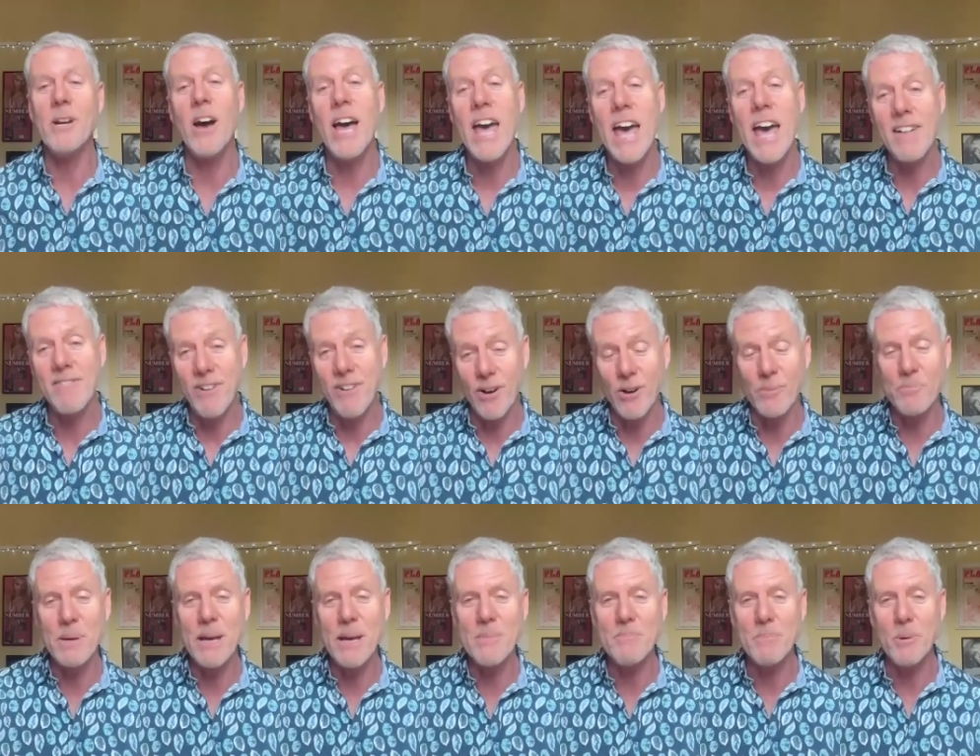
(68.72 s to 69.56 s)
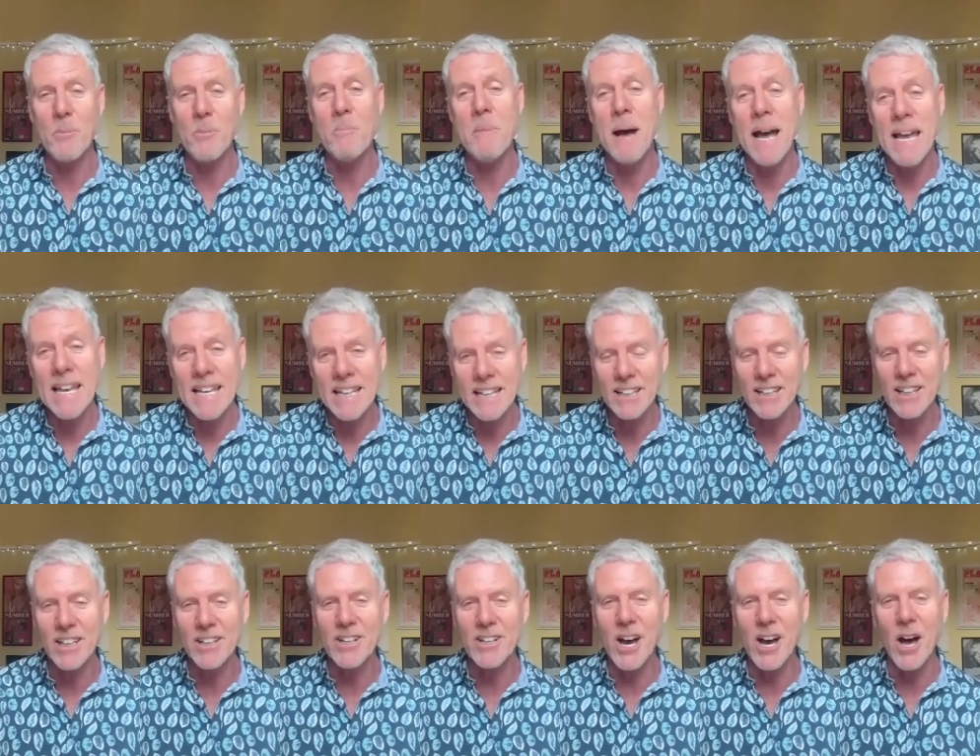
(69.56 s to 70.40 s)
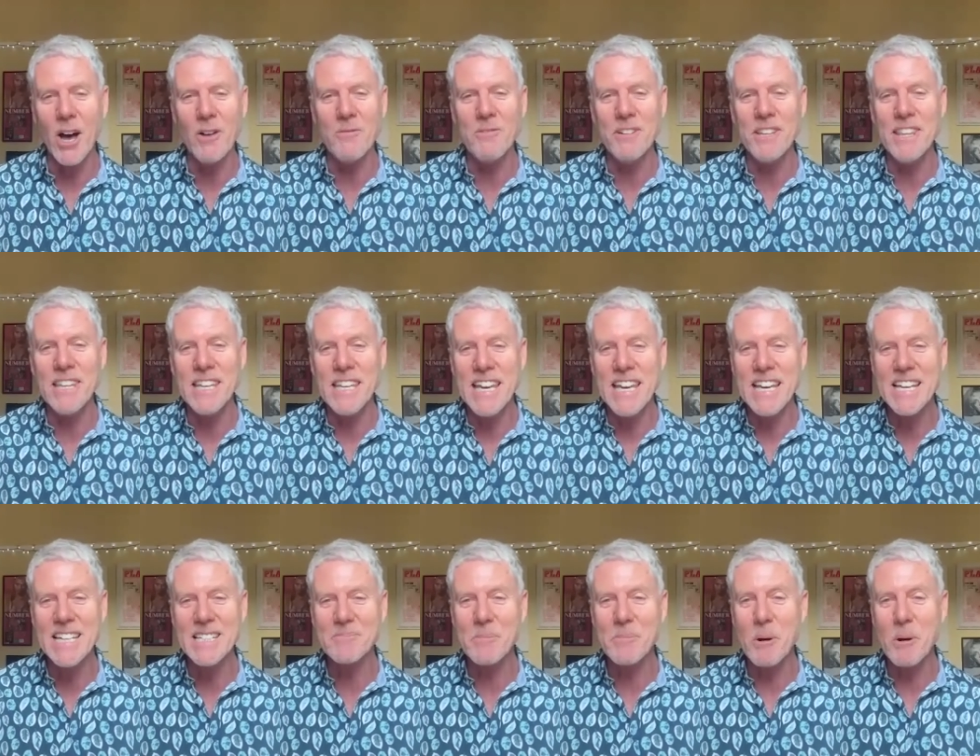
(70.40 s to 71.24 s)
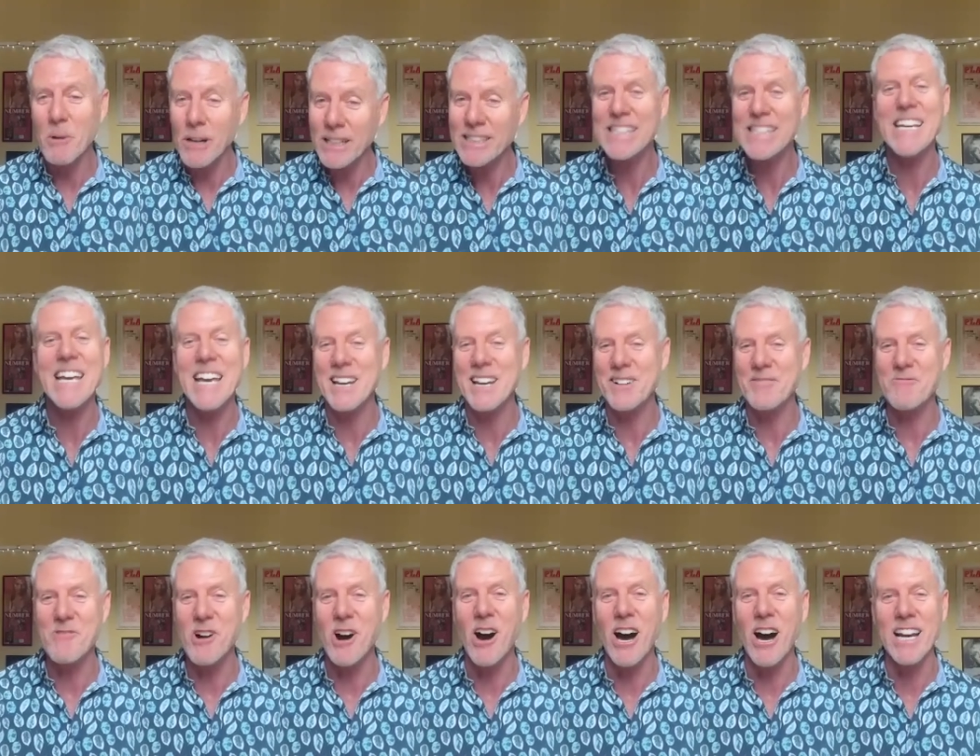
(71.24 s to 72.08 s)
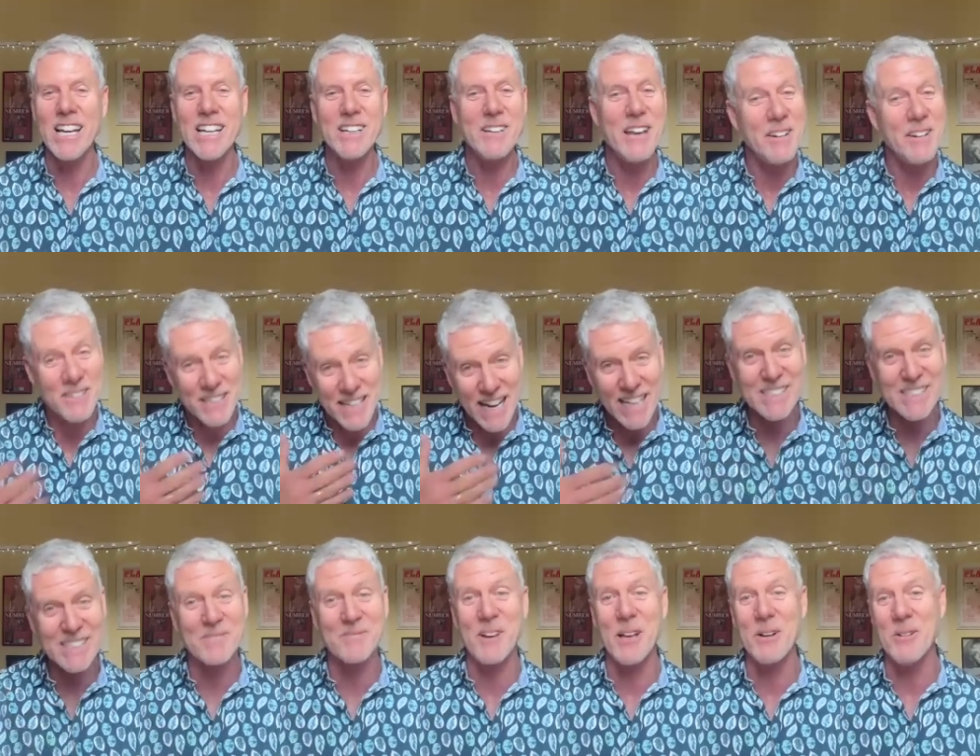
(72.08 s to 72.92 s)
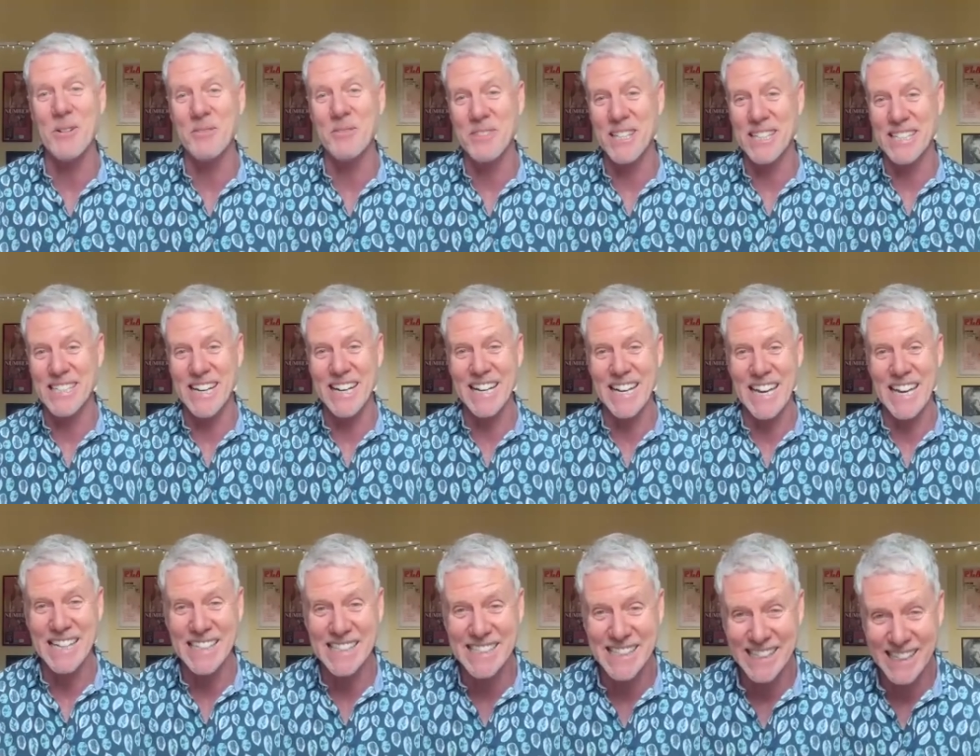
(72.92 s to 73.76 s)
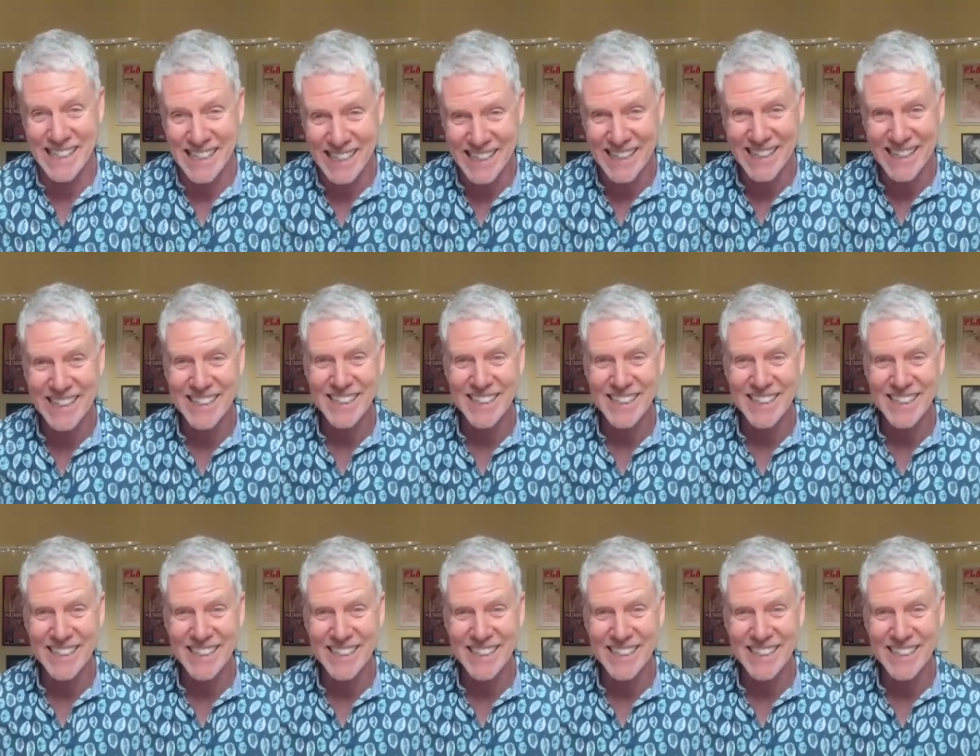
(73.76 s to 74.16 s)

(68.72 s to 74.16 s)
I have heard people mangle it over the years, but once you get it right, it, it does flow off the tongue easily.